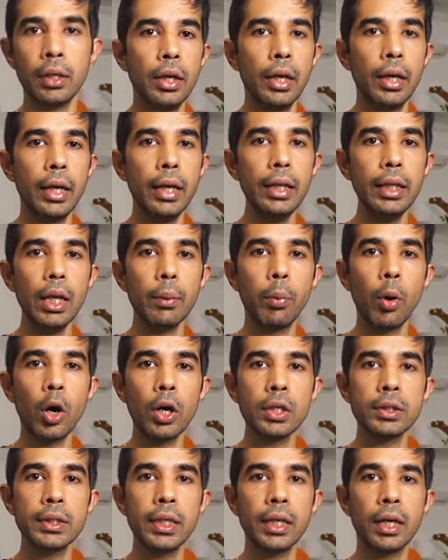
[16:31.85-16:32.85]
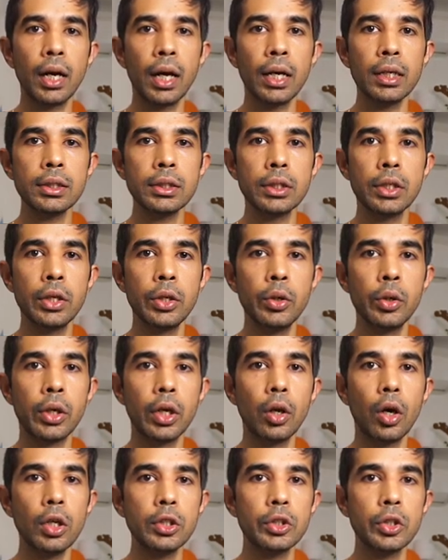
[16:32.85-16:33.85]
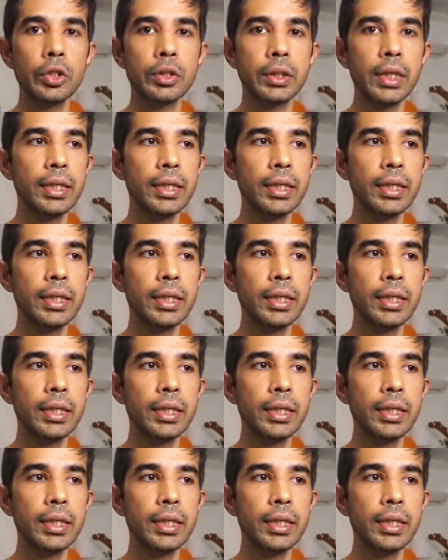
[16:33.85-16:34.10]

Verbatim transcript: In the policy class, you can also see